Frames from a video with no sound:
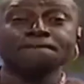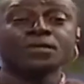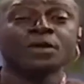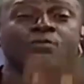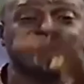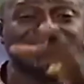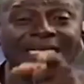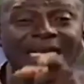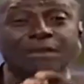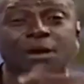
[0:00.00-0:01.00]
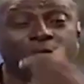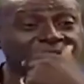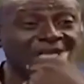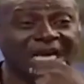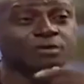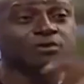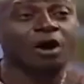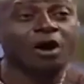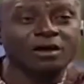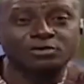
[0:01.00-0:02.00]
Which is a dynamo. What's the other
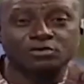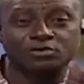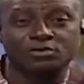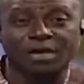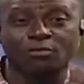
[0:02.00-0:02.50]
talk? Don't know.